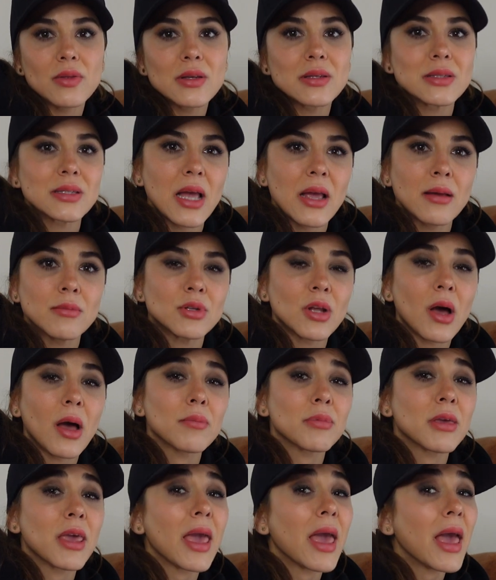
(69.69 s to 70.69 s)
the same
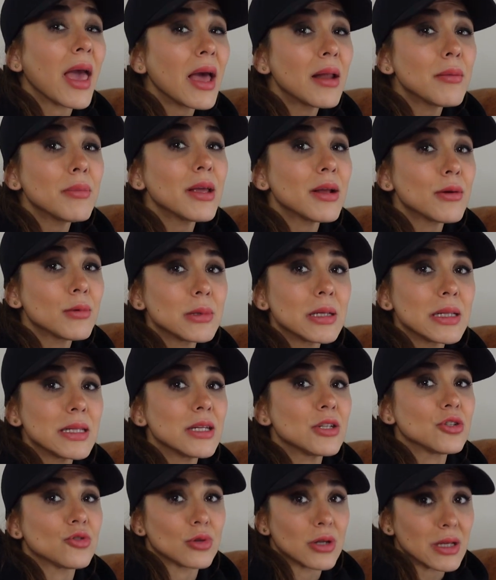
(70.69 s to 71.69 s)
time can be
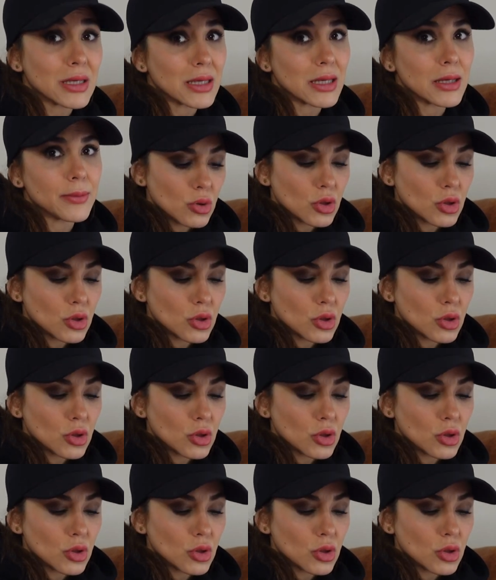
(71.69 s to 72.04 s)
really tricky.